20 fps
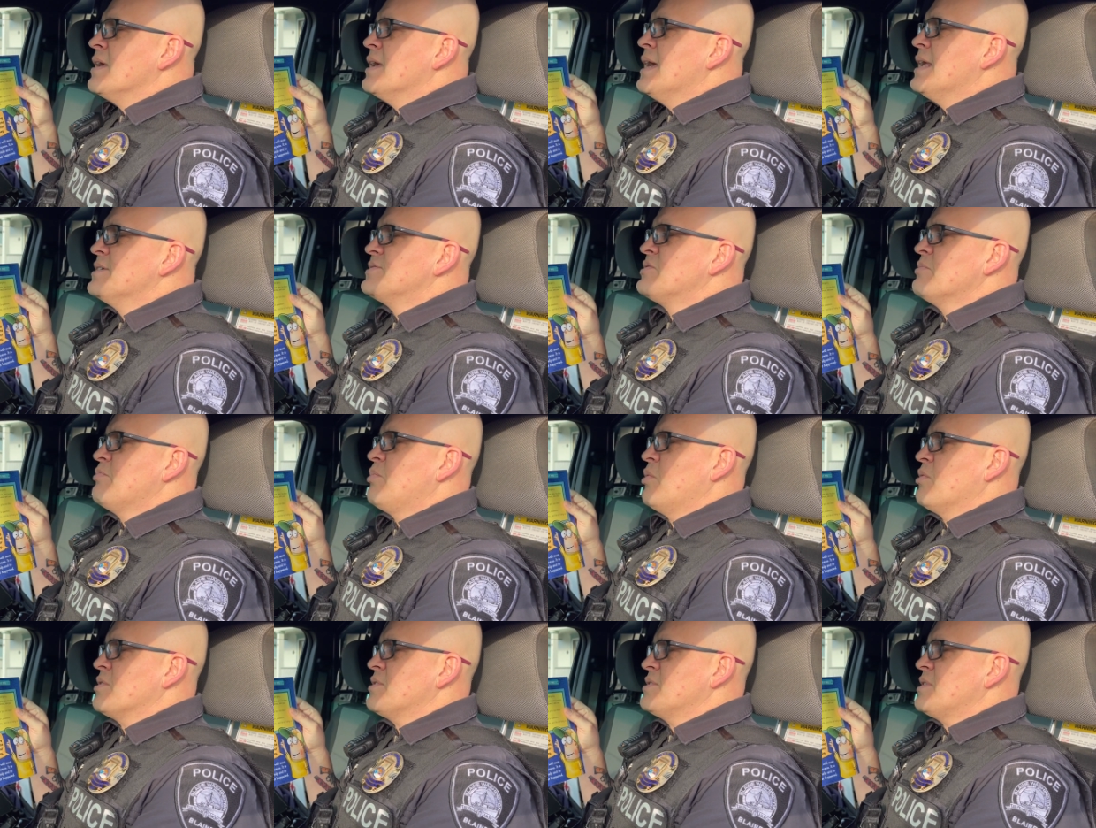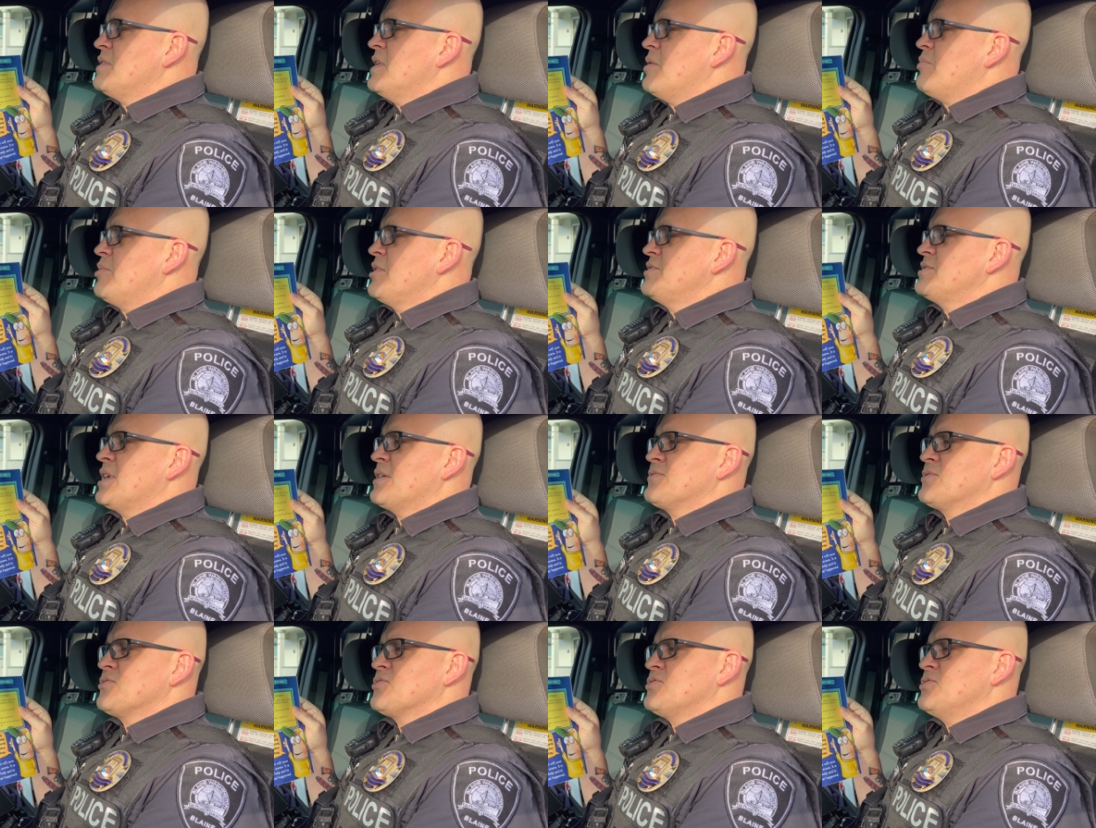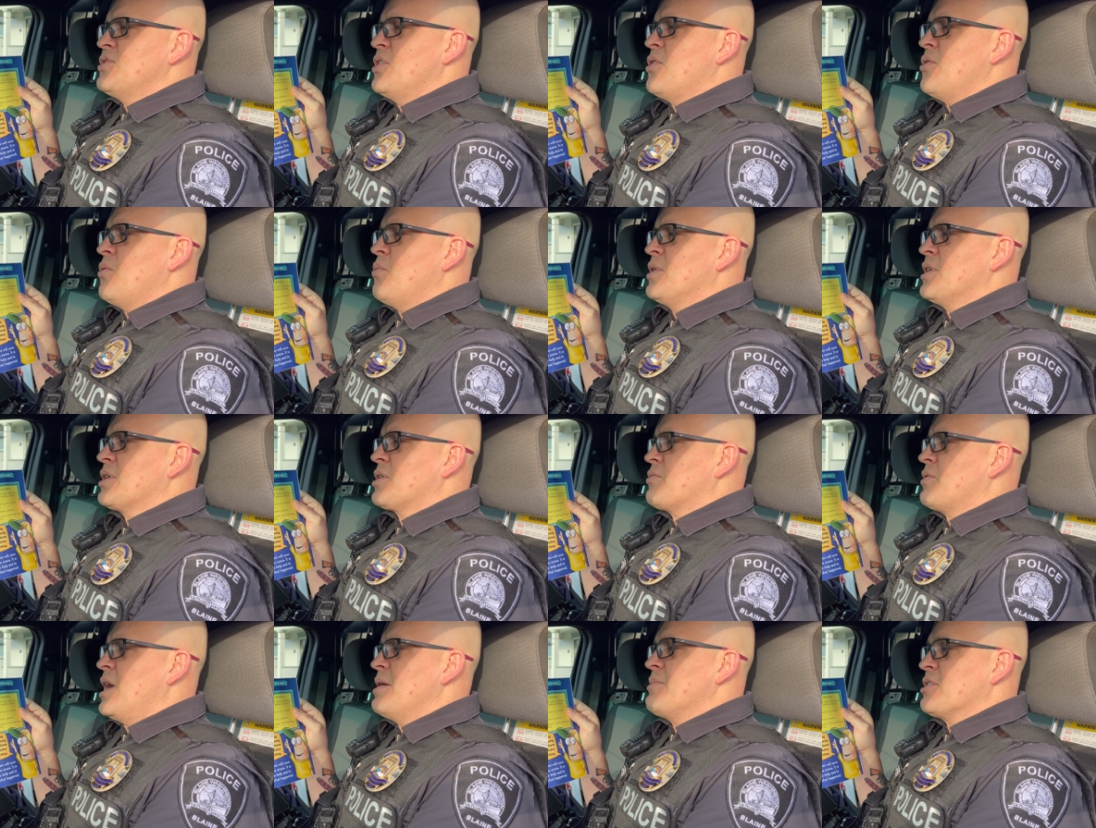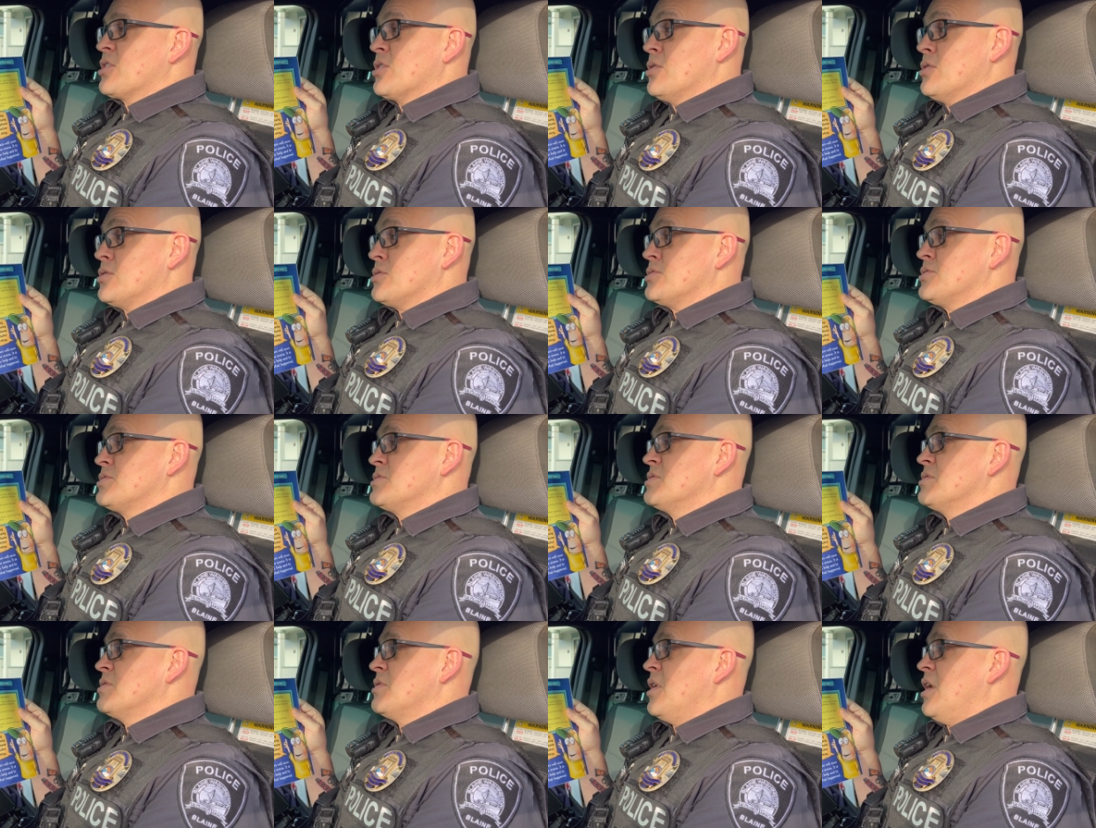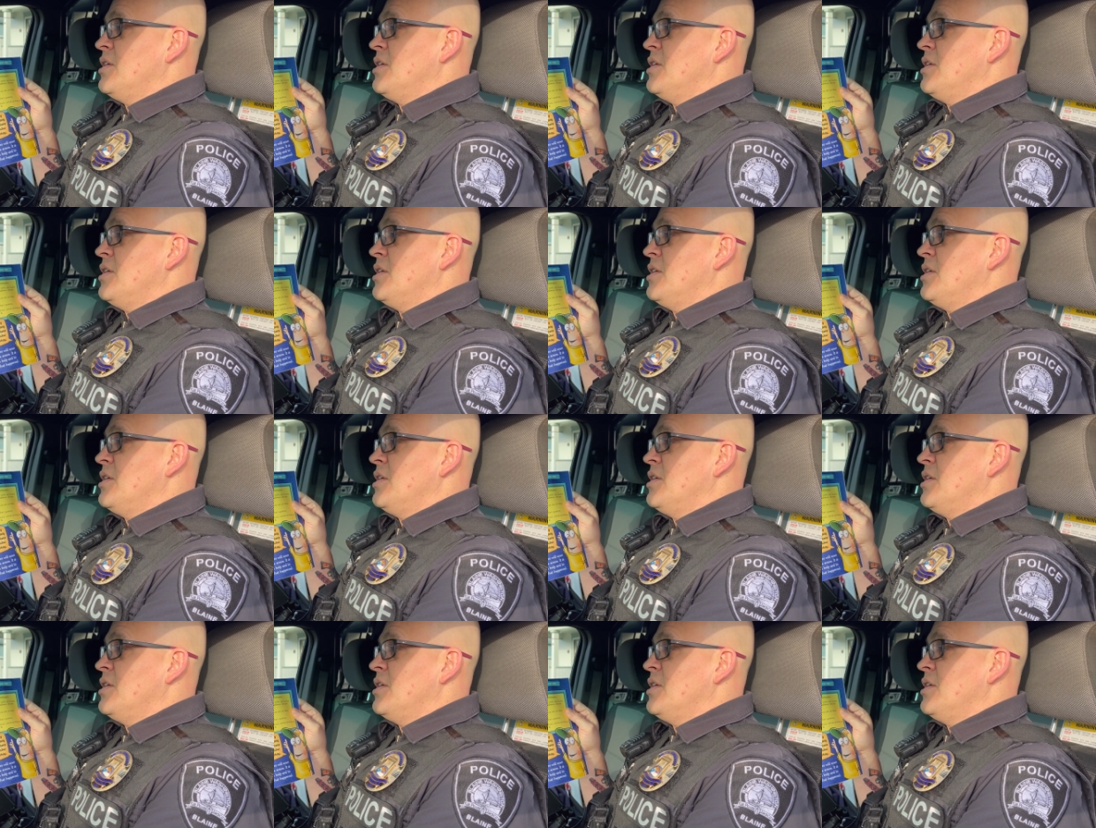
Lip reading: It is important to let police officers know when a crime occurs.